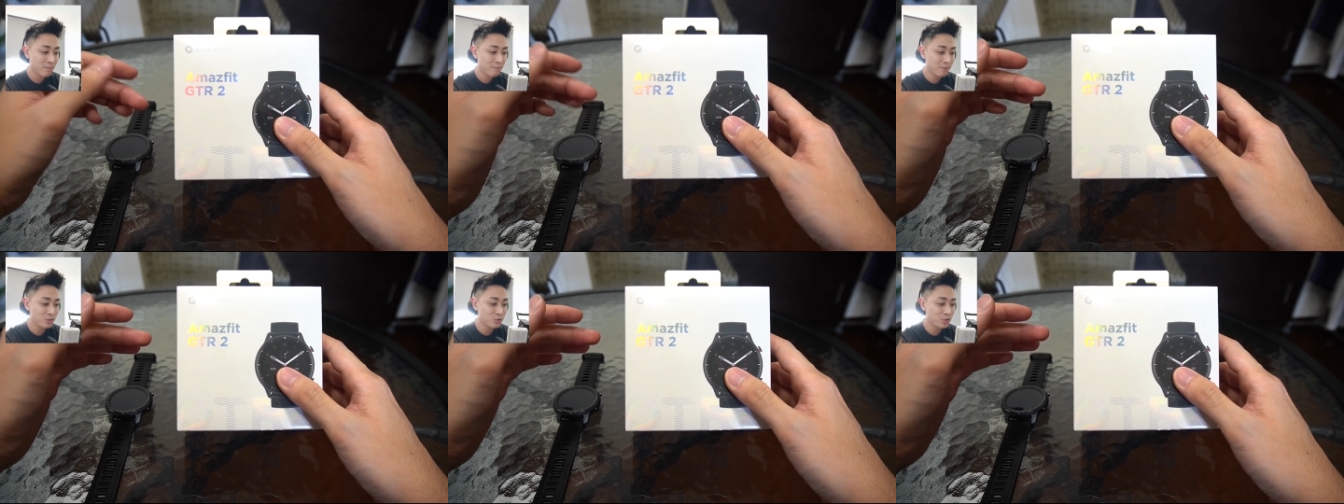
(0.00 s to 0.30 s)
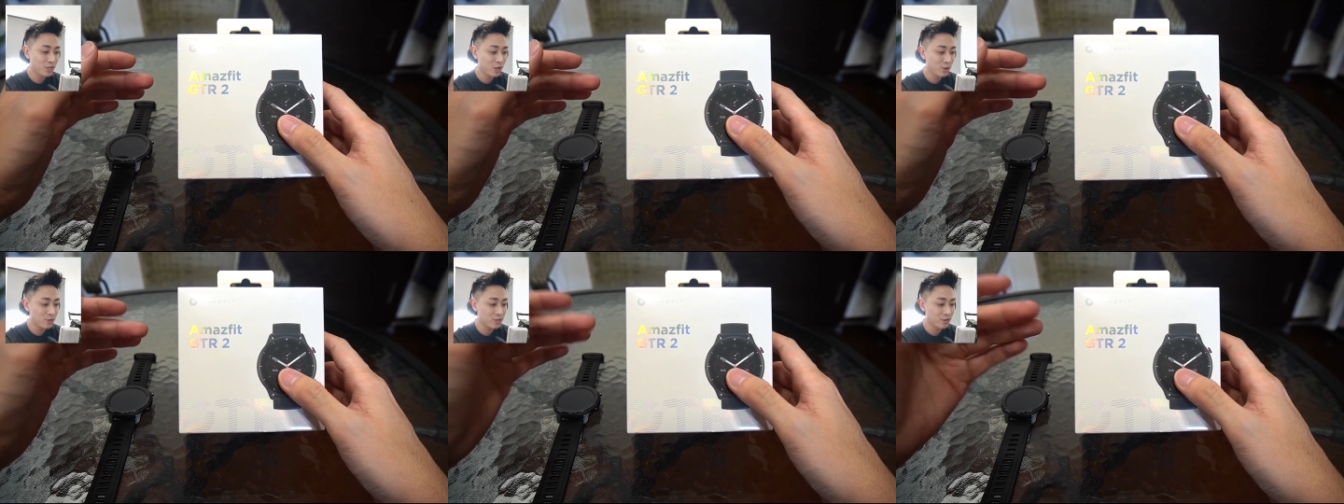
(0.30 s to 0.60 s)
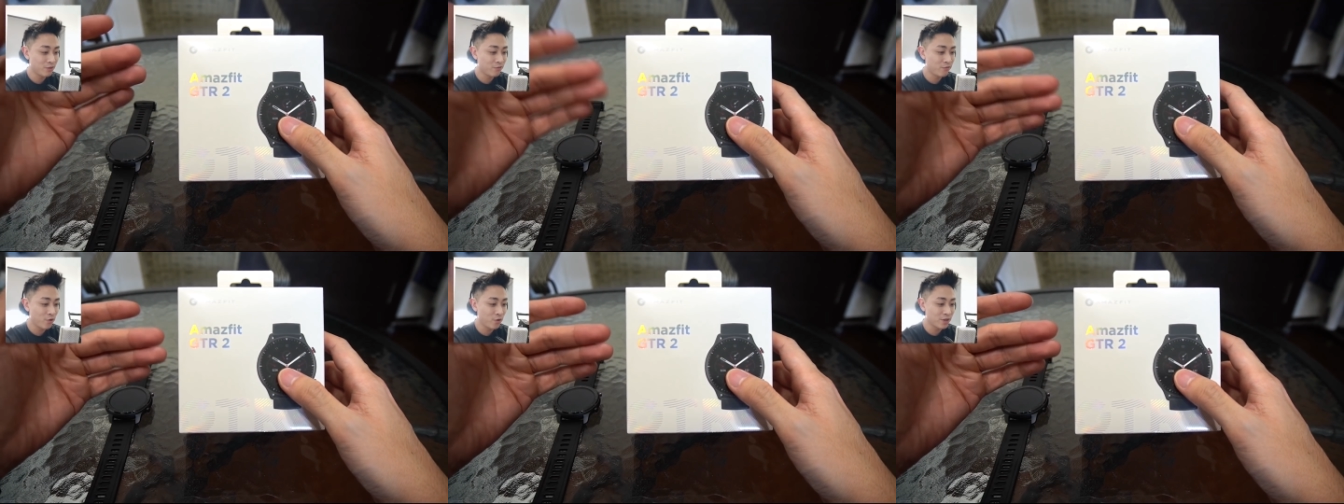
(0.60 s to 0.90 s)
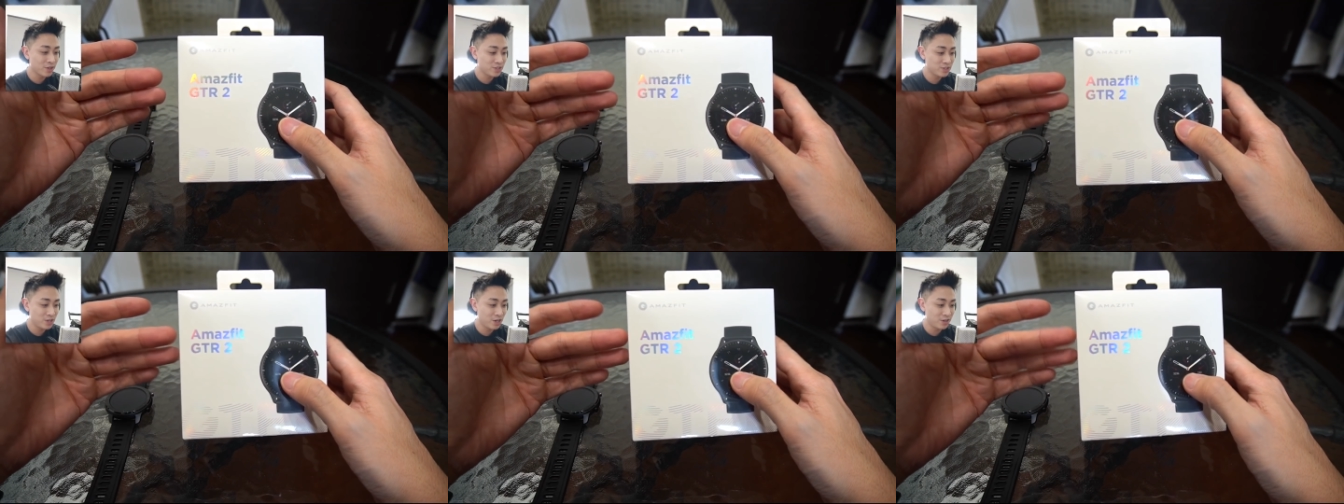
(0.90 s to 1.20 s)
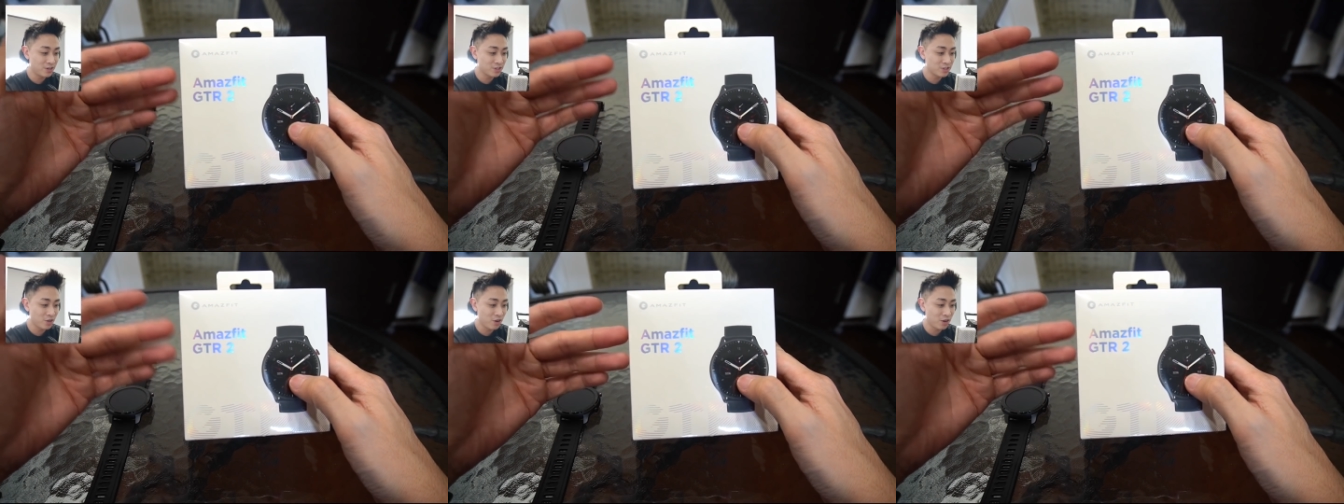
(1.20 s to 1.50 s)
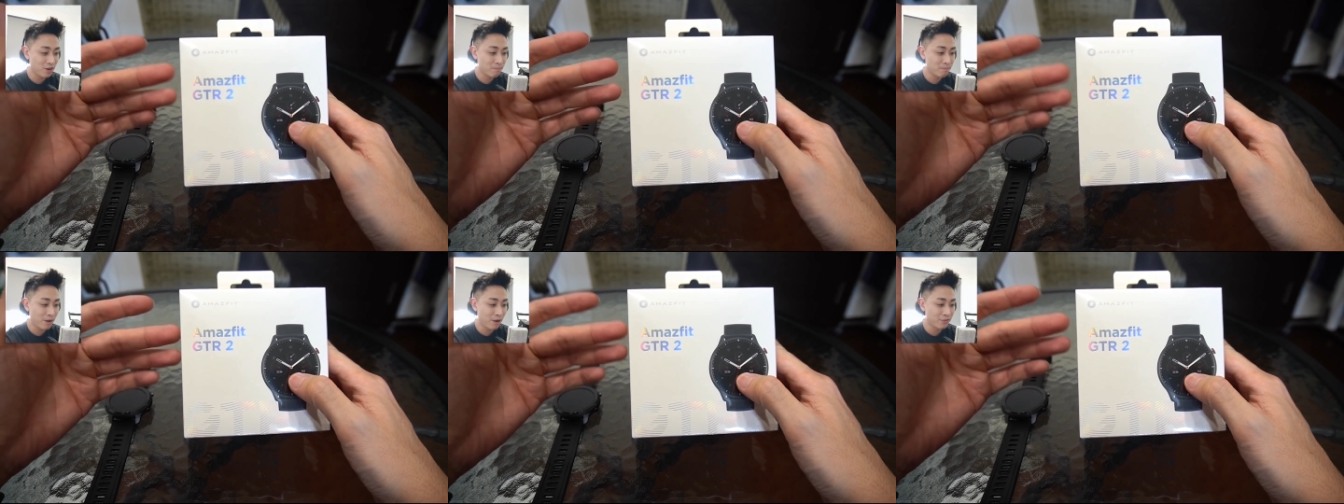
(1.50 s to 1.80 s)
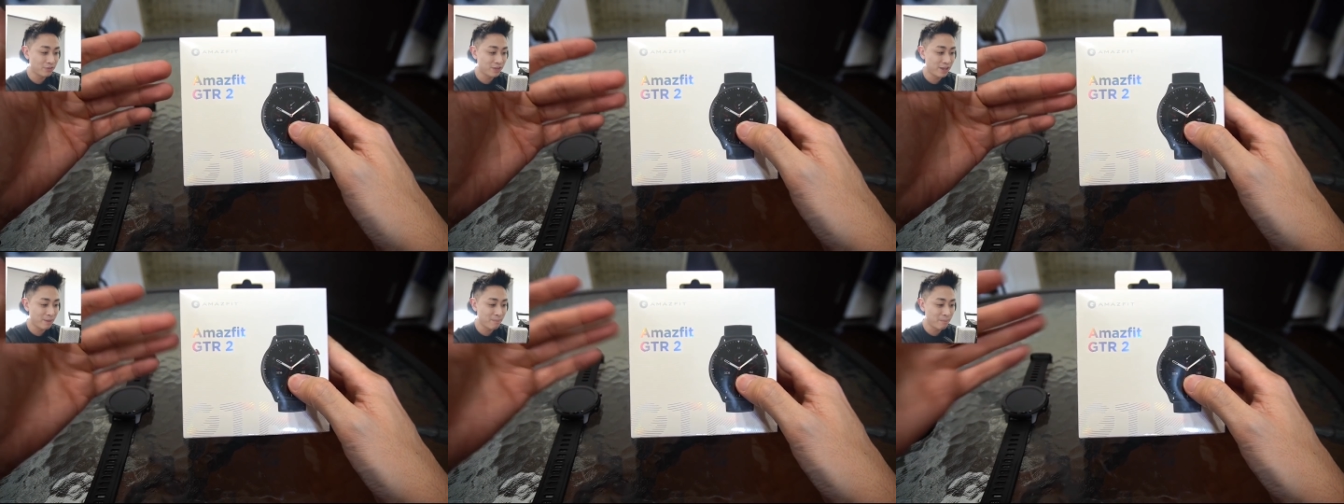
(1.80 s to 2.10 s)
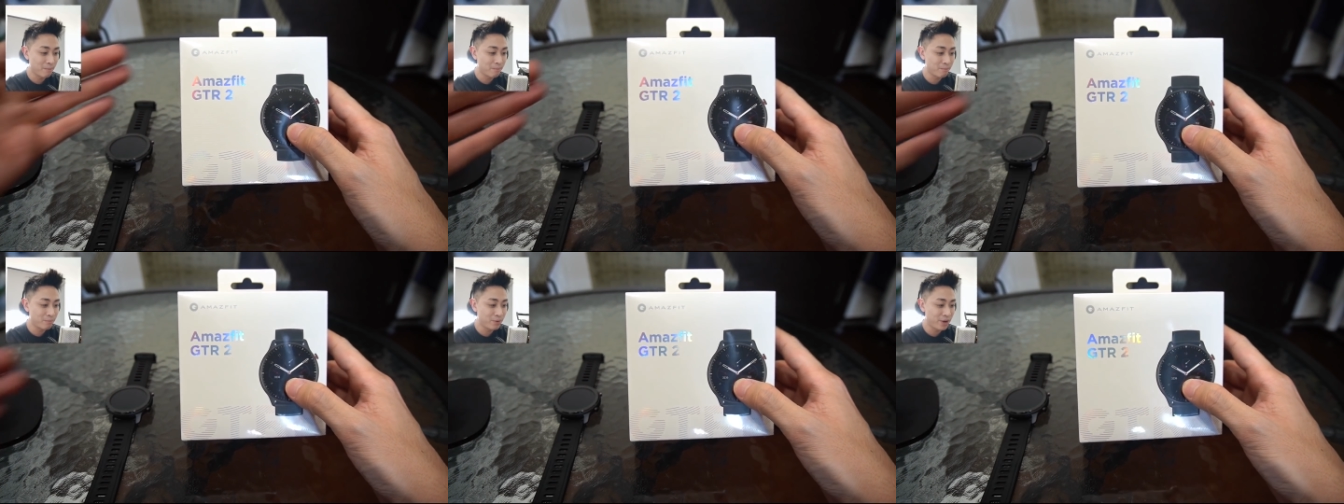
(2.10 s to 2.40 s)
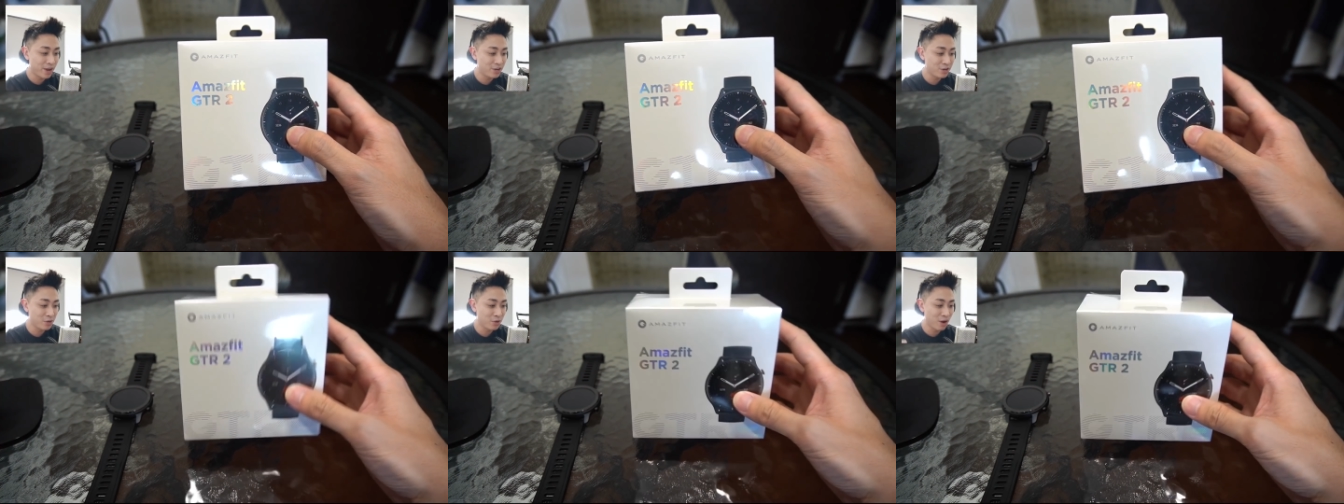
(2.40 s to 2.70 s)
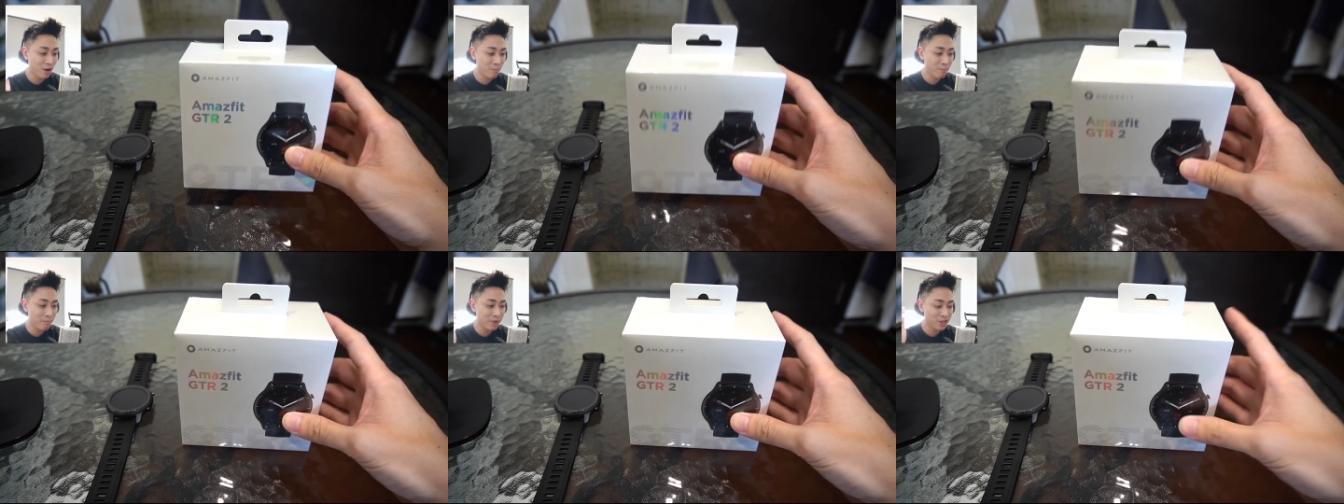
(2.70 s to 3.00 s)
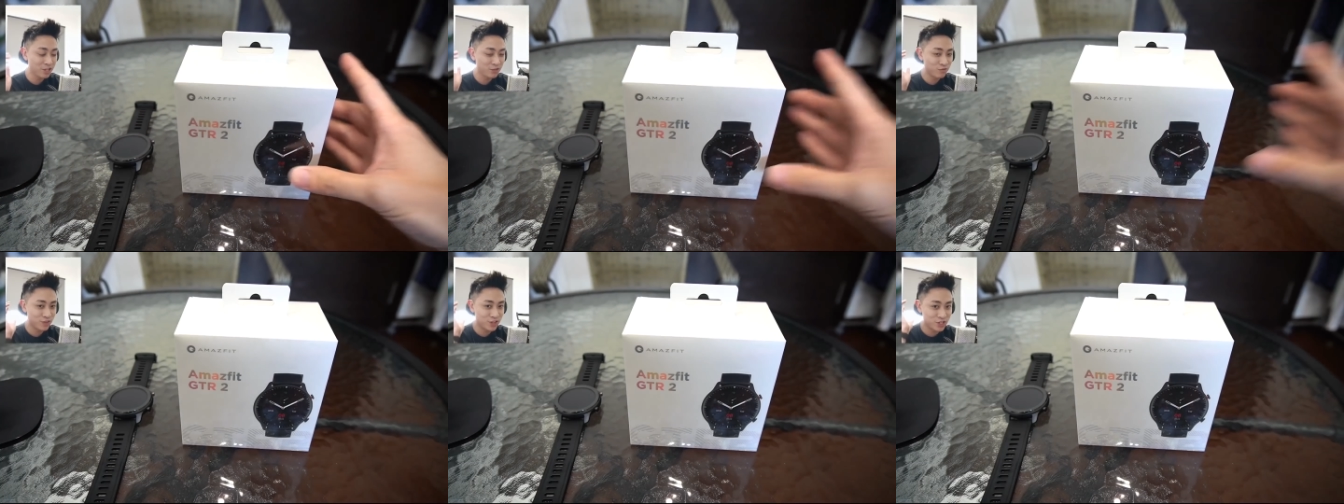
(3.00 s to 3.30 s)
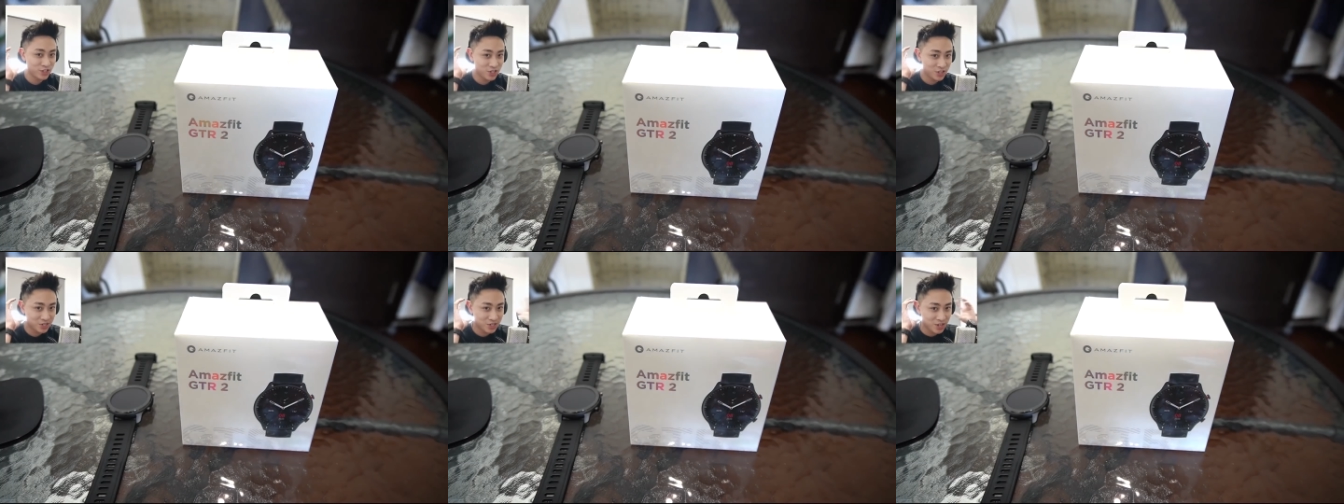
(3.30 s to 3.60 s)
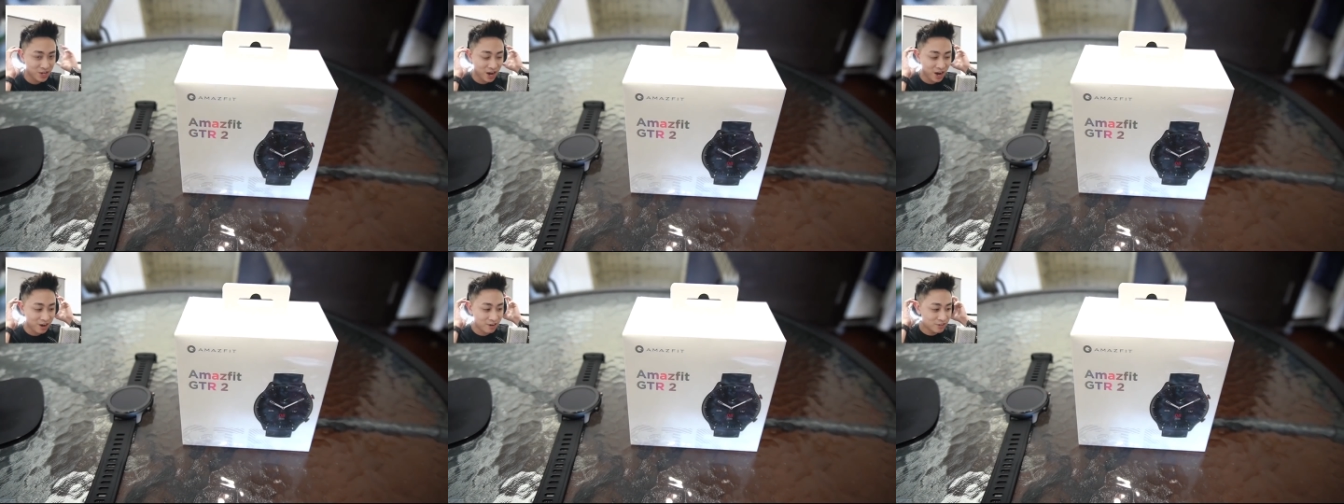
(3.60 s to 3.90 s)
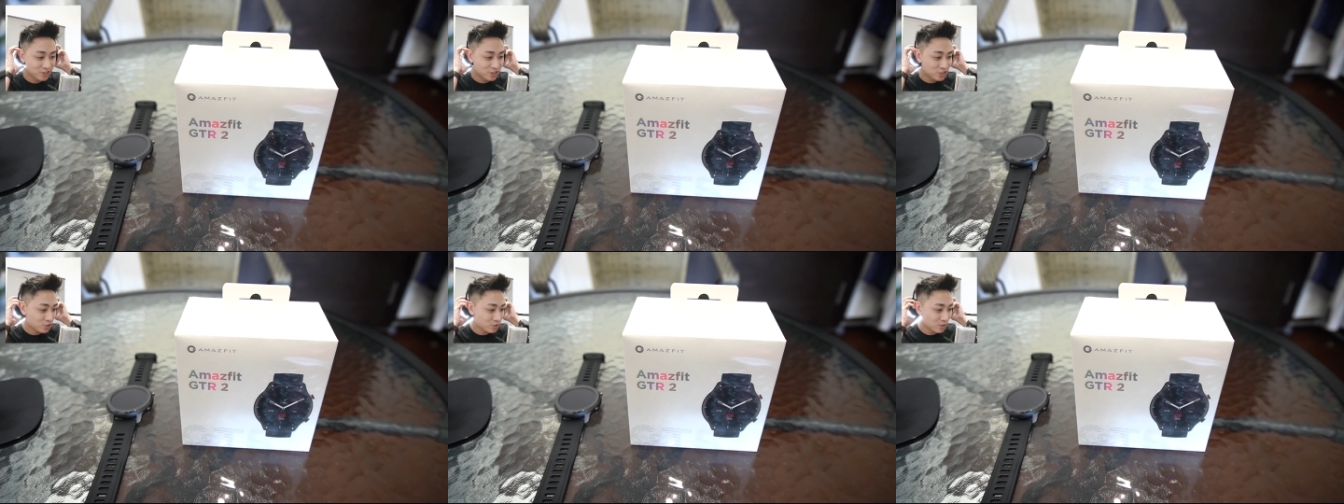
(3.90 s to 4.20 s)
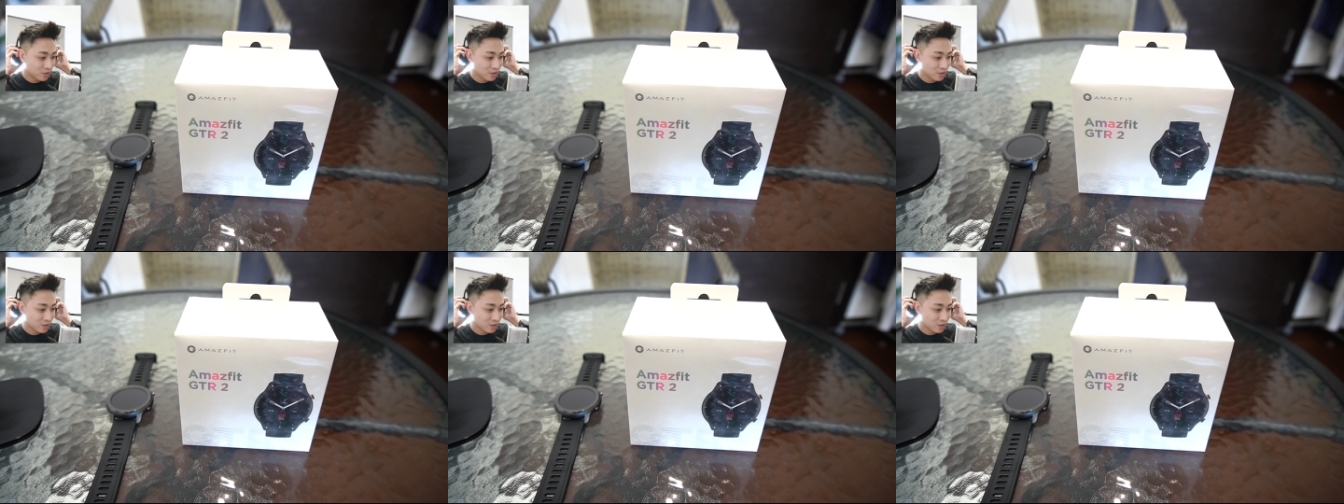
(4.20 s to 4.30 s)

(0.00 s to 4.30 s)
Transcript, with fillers: But today, the focus here is all about that brand new Amazfit GTR 2.